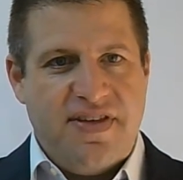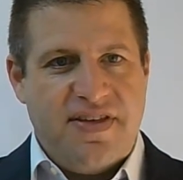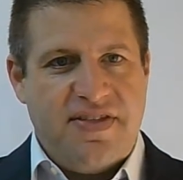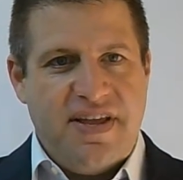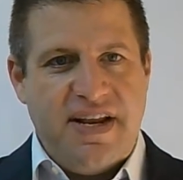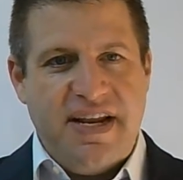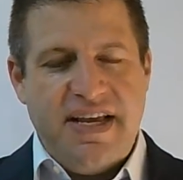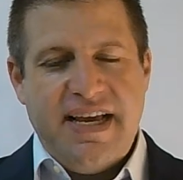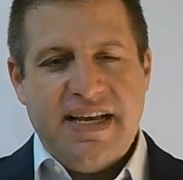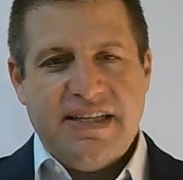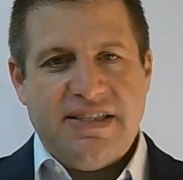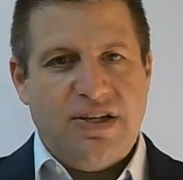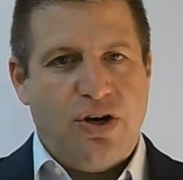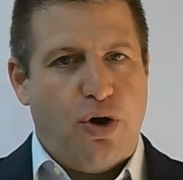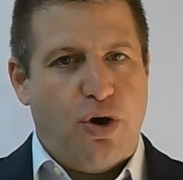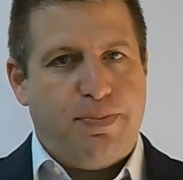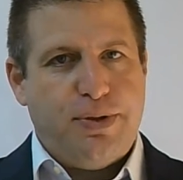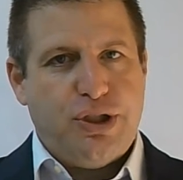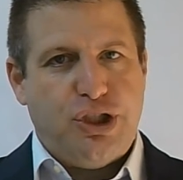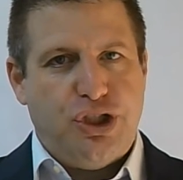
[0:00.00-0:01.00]
and then he gets an
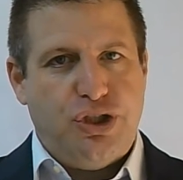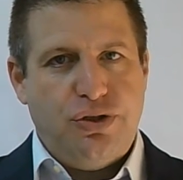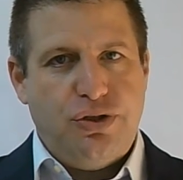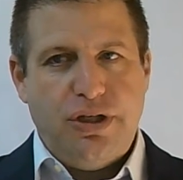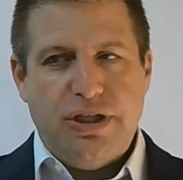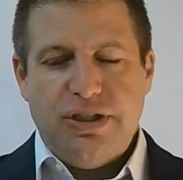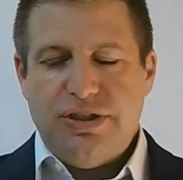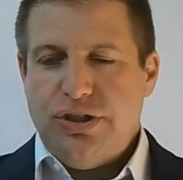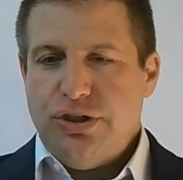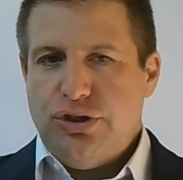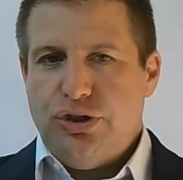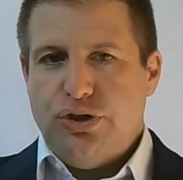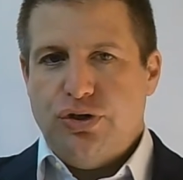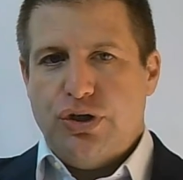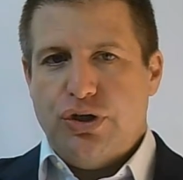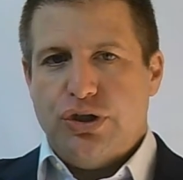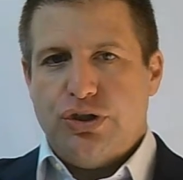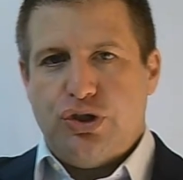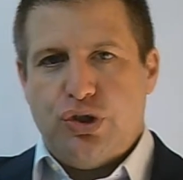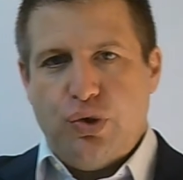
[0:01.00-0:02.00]
opportunity to
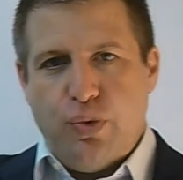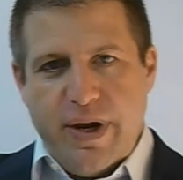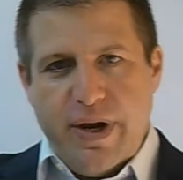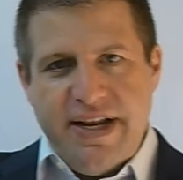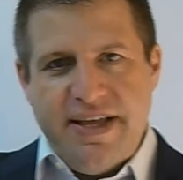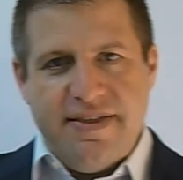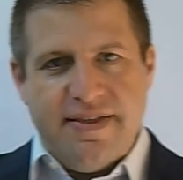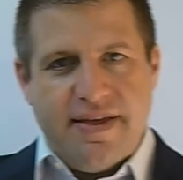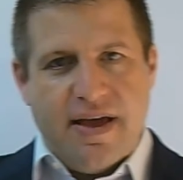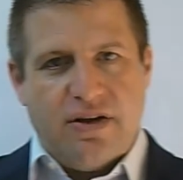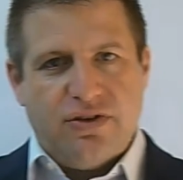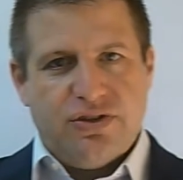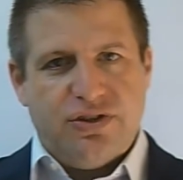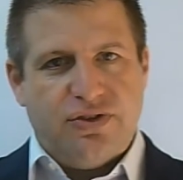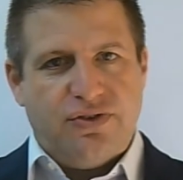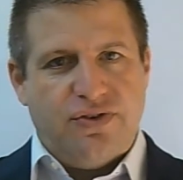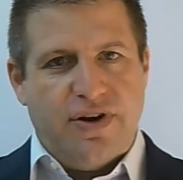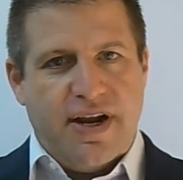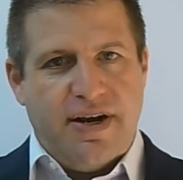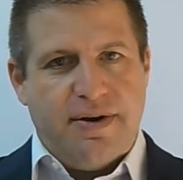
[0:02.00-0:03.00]
earn
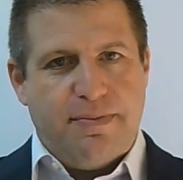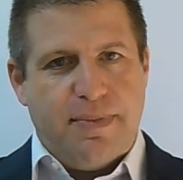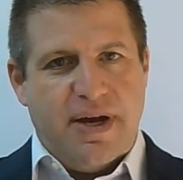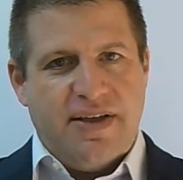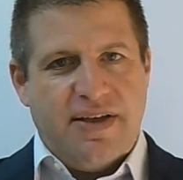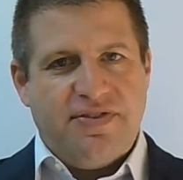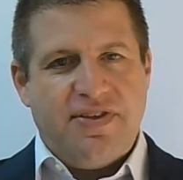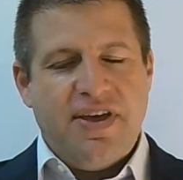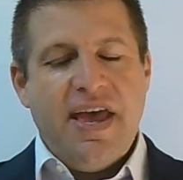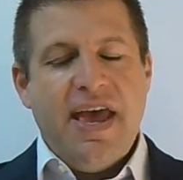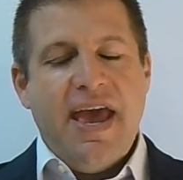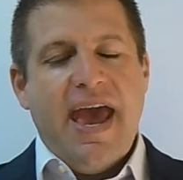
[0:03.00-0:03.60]
20,000 rand a month,